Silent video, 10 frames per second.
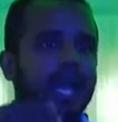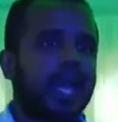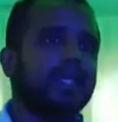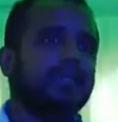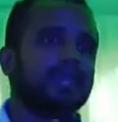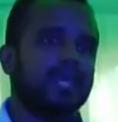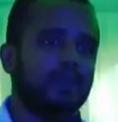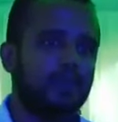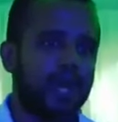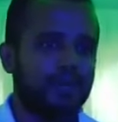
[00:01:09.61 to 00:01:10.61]
and the
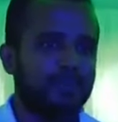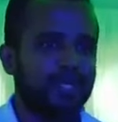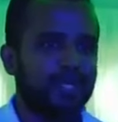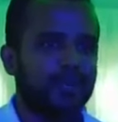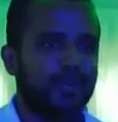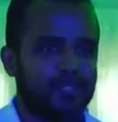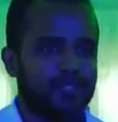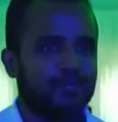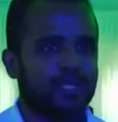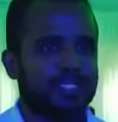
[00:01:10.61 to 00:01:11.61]
environmental
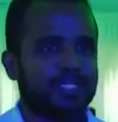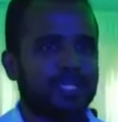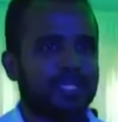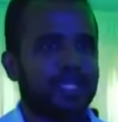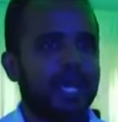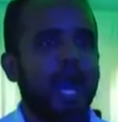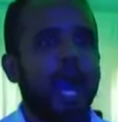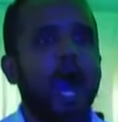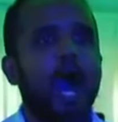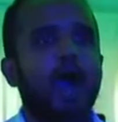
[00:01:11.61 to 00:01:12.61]
conservation,
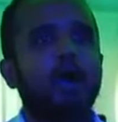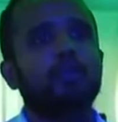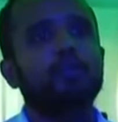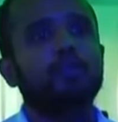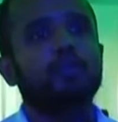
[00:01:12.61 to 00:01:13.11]
how